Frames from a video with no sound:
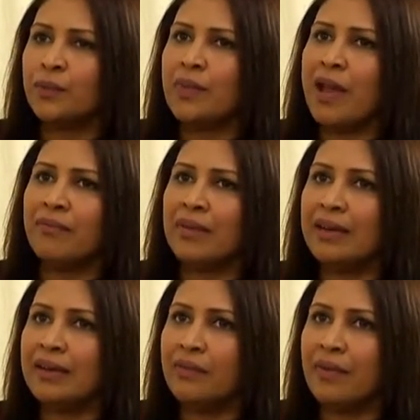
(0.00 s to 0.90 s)
We are
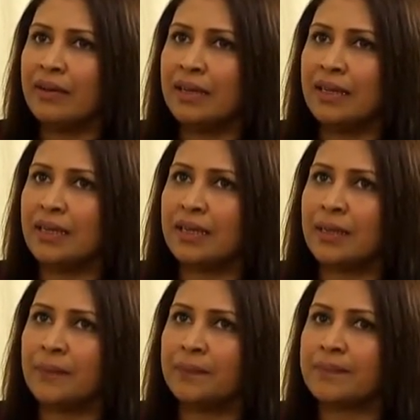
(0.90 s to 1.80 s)
very
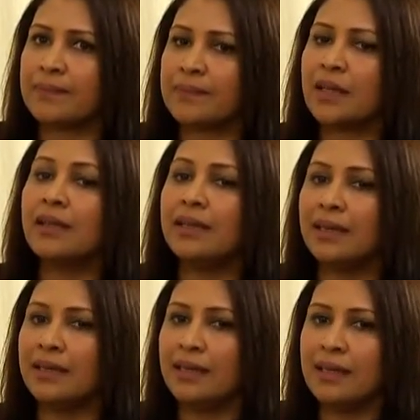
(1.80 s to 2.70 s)
clear